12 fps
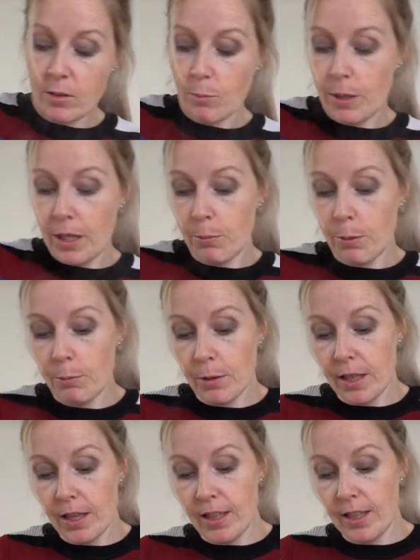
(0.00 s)
peel a
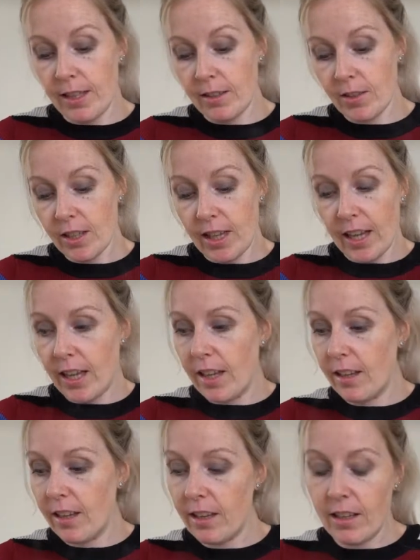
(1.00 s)
pumpkin like this. Look at that.